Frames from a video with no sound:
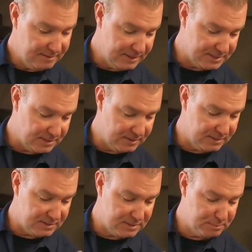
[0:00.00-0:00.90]

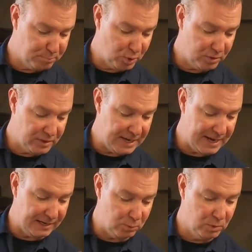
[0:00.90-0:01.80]
It's part of the
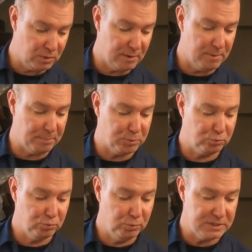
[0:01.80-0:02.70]
galley will come up
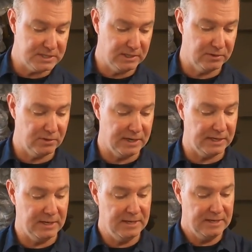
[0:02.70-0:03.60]
through the cylinder
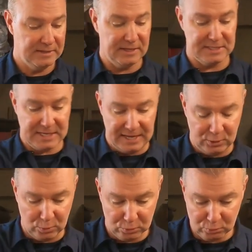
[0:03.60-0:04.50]
head, and then it's got to
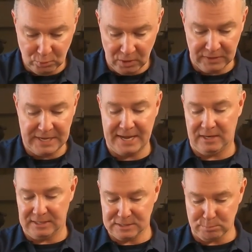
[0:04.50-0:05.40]
go through all the
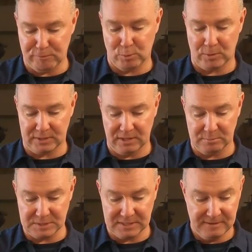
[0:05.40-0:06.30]
galleys before it
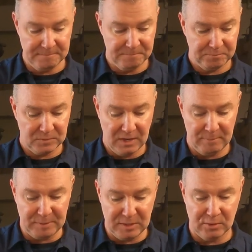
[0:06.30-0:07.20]
comes
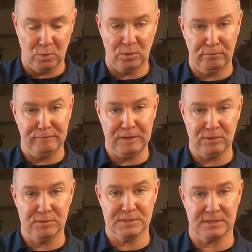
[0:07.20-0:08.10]
up into the oil
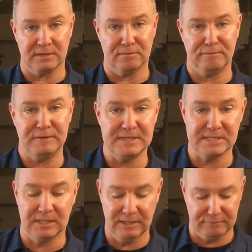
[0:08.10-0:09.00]
feeders and
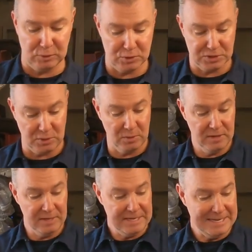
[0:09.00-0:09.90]
feeds the lifter. So
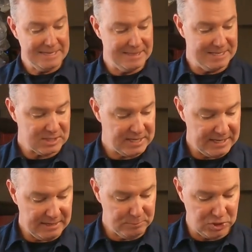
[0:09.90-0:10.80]
this
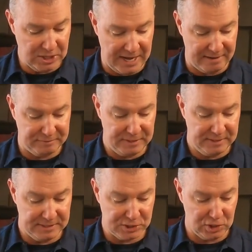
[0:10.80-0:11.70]
camshaft
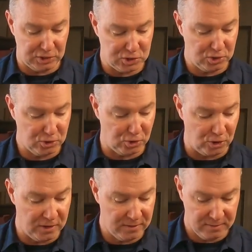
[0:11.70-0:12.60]
is going to
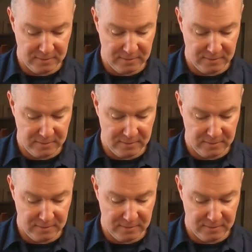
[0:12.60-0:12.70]
turn